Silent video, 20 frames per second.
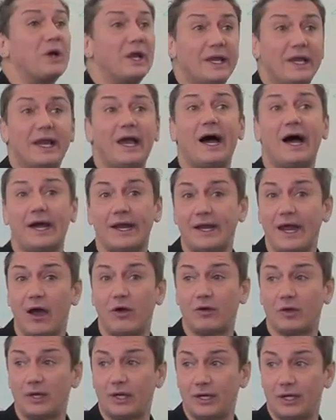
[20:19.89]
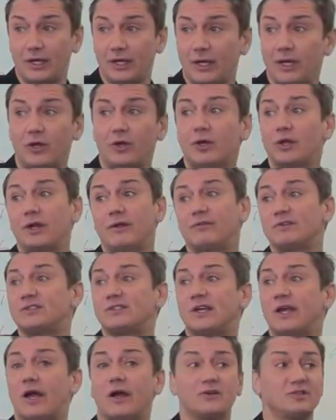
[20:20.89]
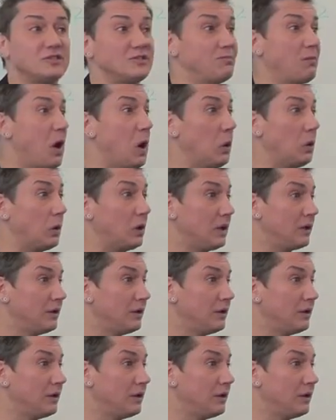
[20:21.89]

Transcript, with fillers: really high in alkalinity, you could even see hair smoke.